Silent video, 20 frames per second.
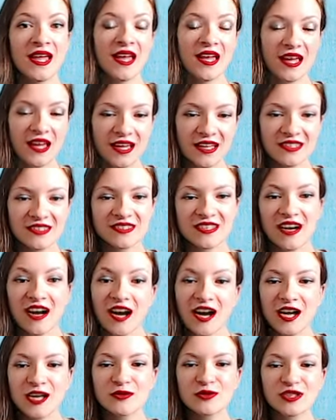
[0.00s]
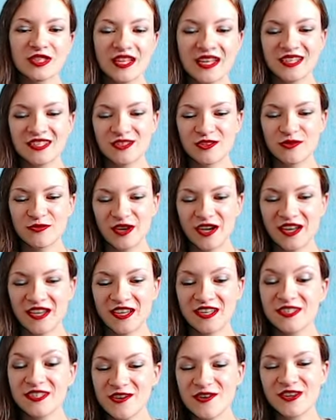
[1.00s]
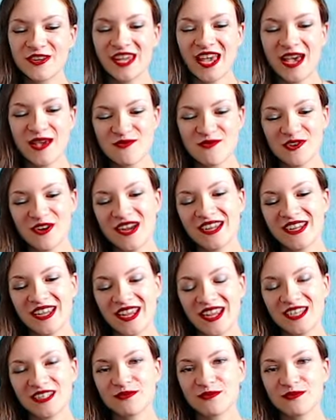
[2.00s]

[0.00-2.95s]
and I would like to buy a new camera again,